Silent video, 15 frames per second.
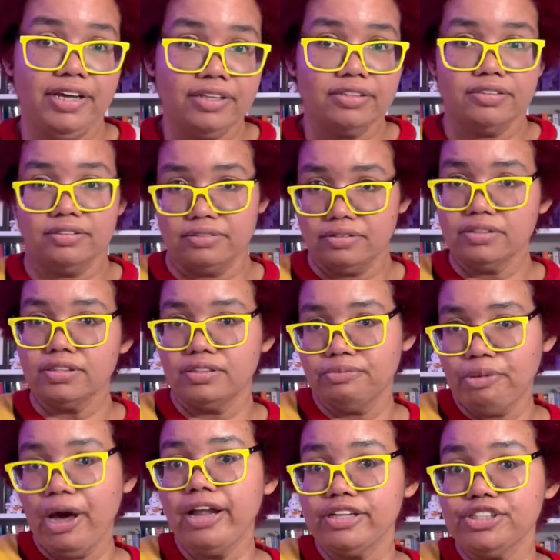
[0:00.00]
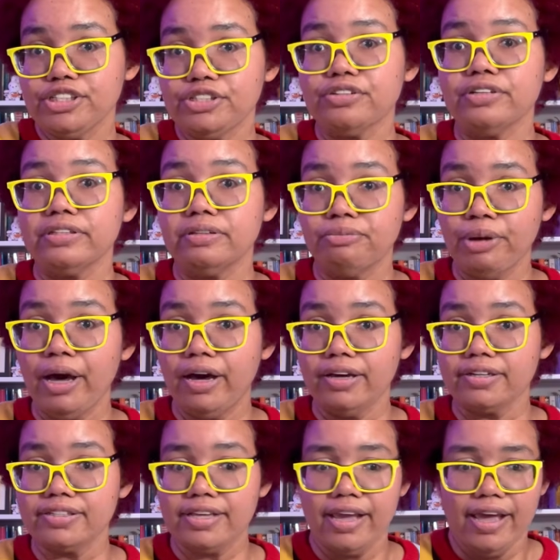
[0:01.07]
the polishes are in the
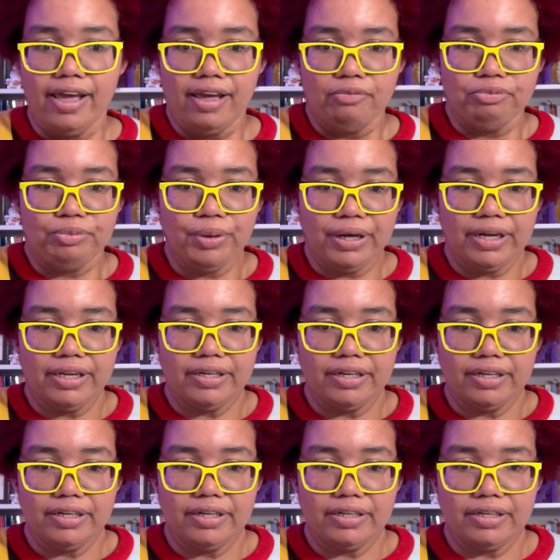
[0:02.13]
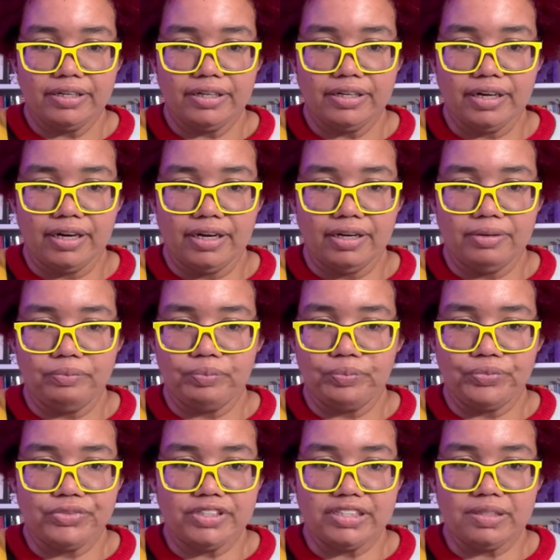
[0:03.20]
box. But
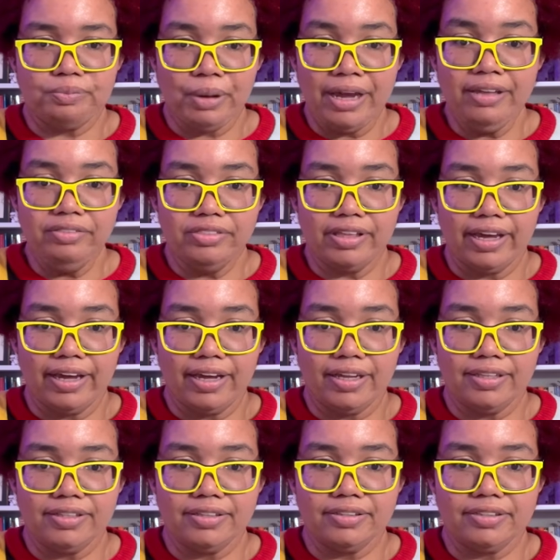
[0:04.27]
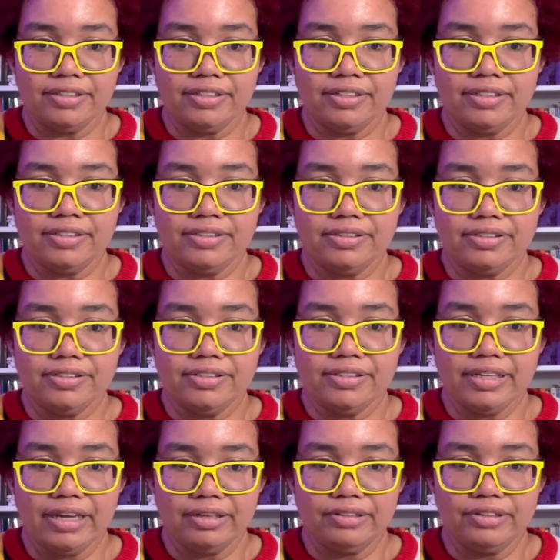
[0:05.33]
despite that, the
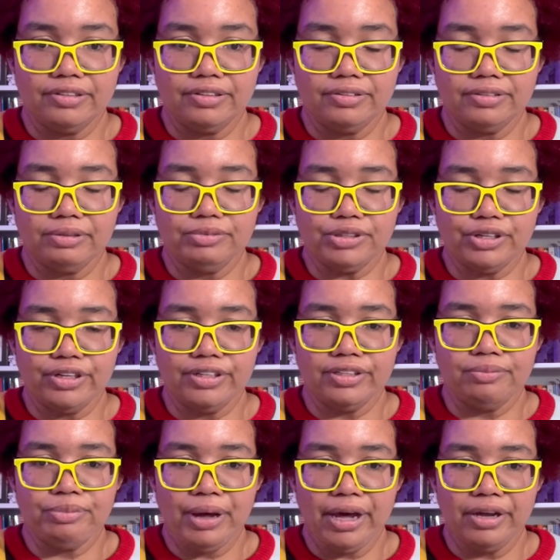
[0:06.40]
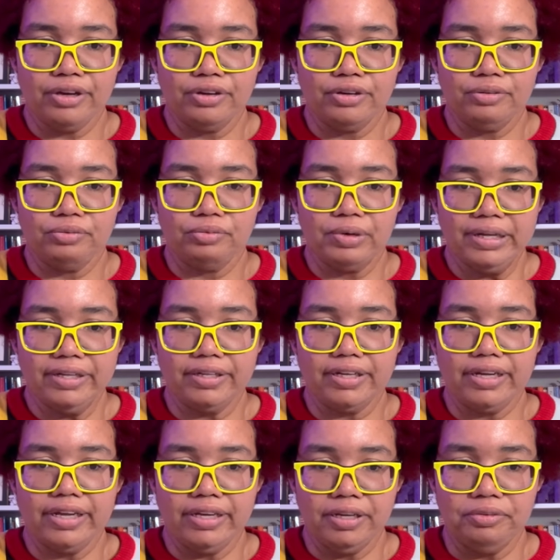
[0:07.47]
buyer went
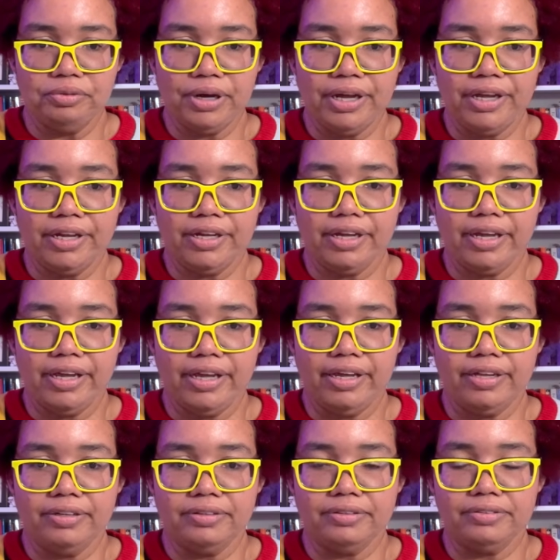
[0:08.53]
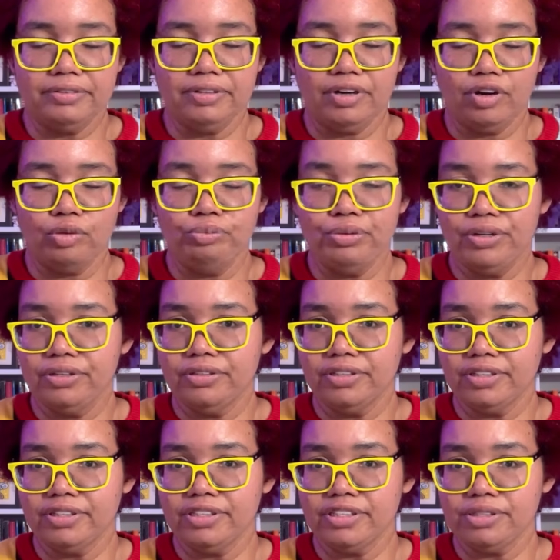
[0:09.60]
anyway and opened
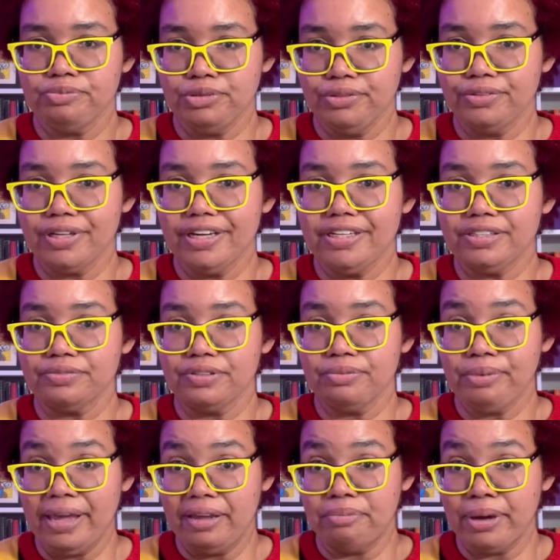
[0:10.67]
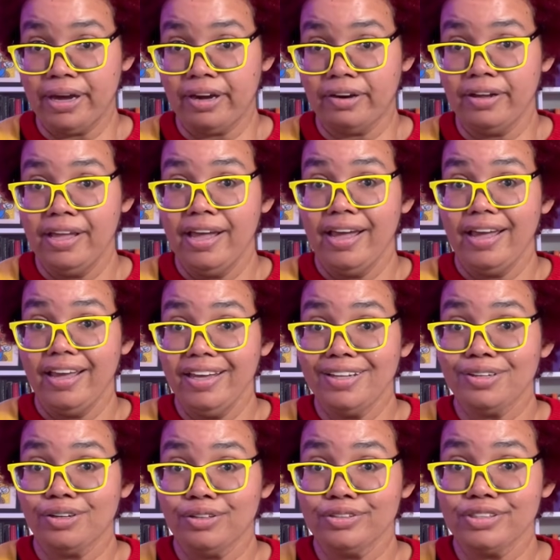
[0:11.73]
a dispute case with PayPal
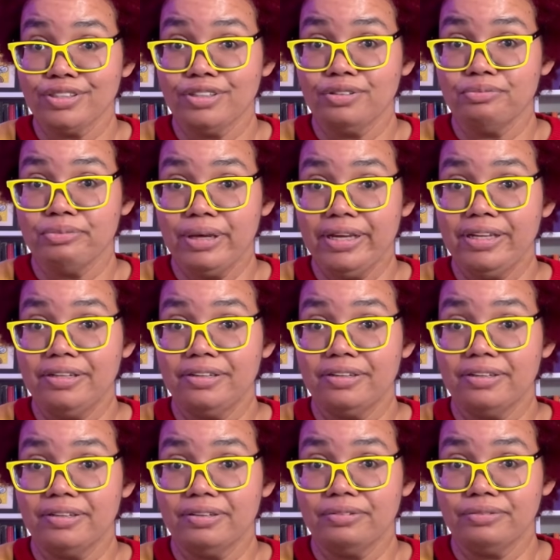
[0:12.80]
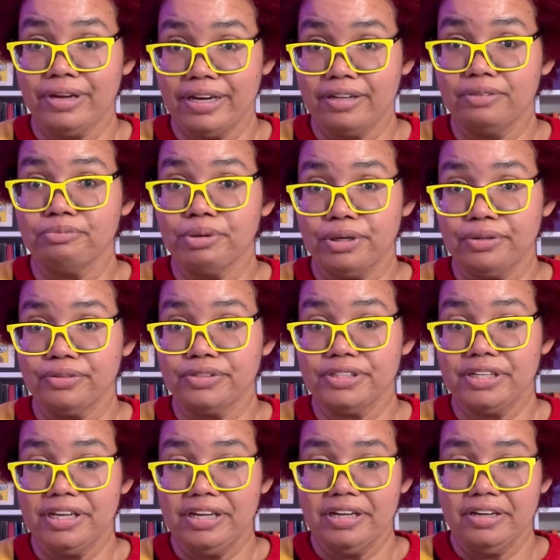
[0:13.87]
and also made a Reddit
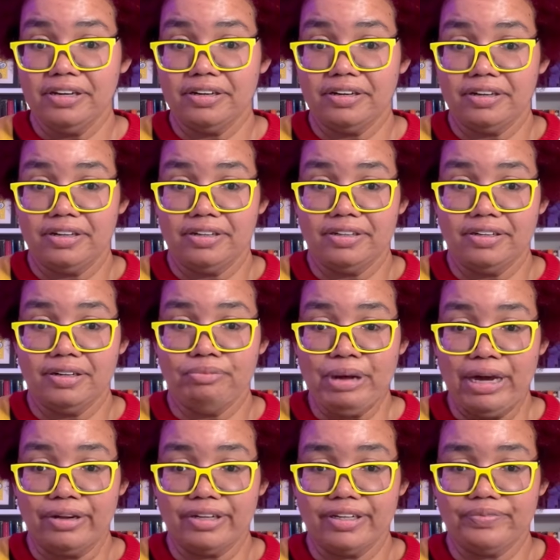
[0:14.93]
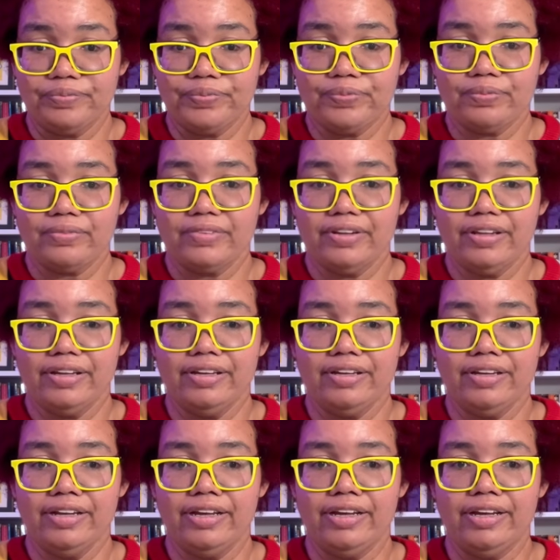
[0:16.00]
post about it.
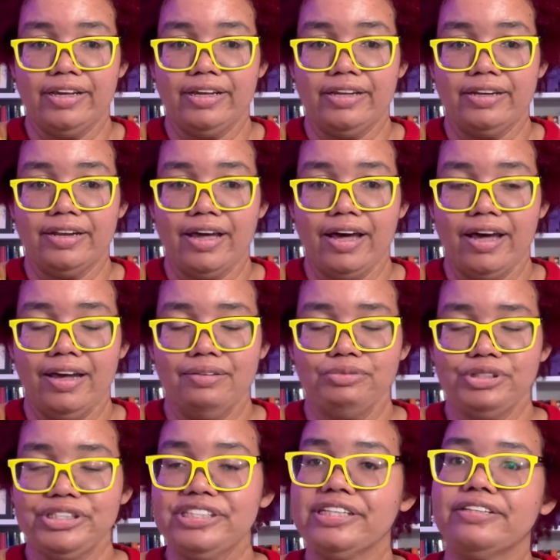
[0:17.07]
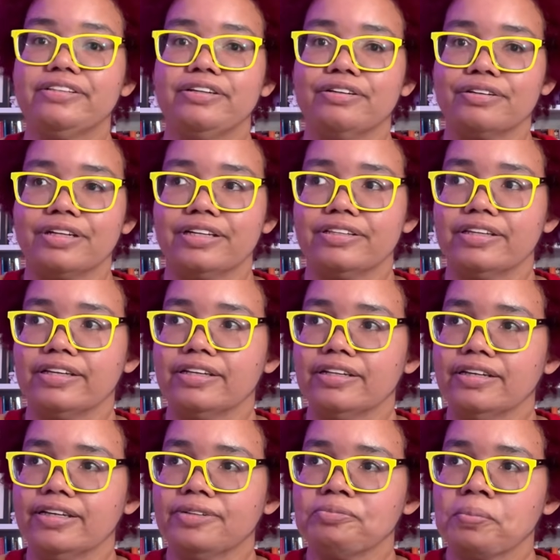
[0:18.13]
And I'm just sitting there thinking
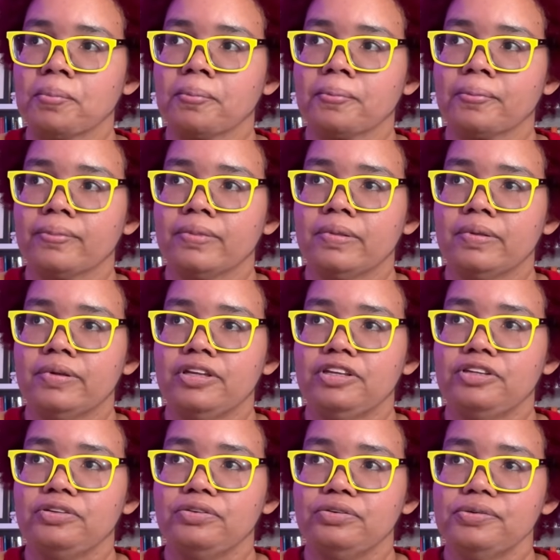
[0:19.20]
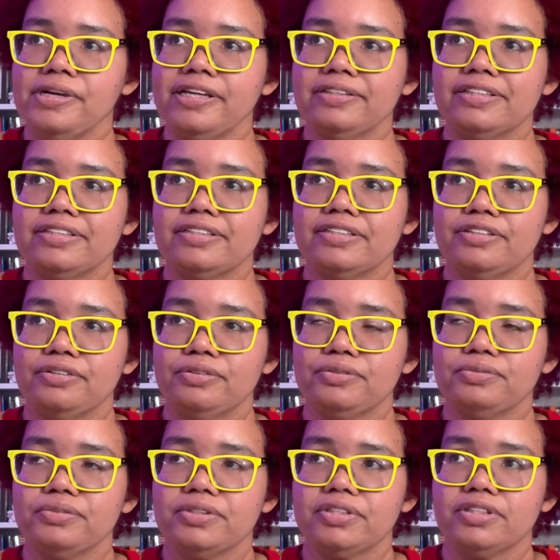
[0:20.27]
like,
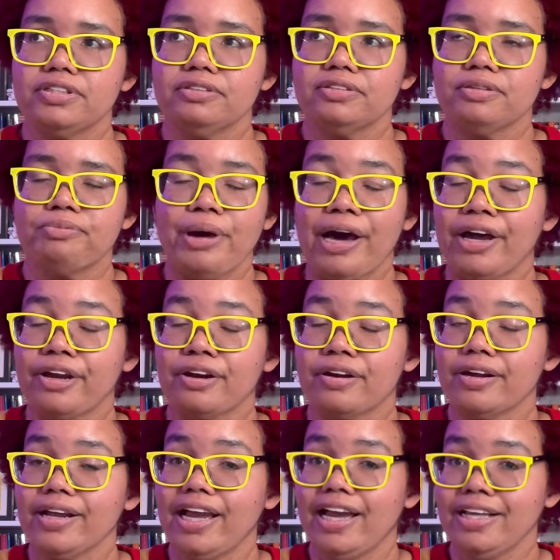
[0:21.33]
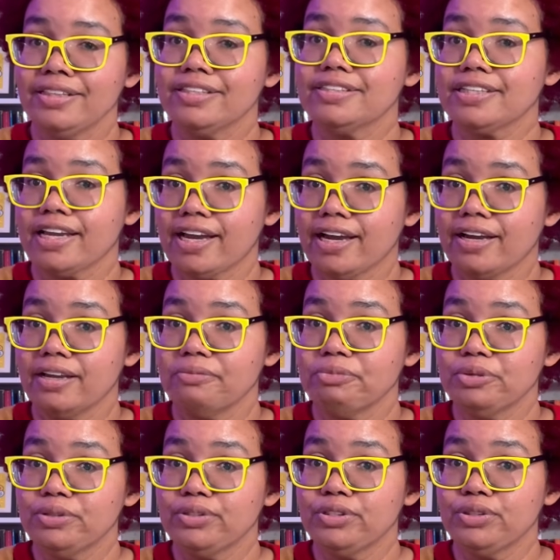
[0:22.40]
the buyer had the
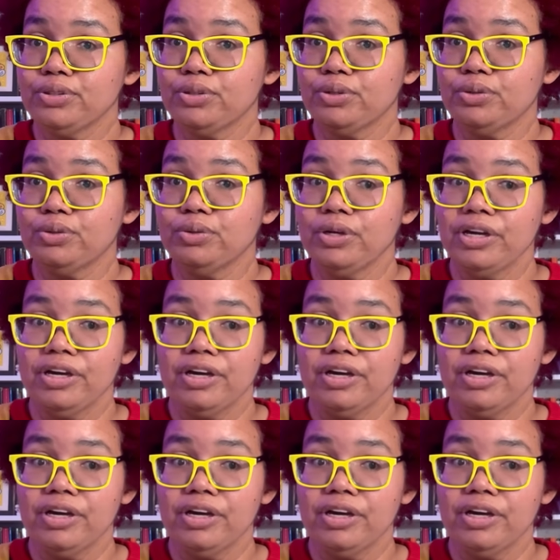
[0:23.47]
time to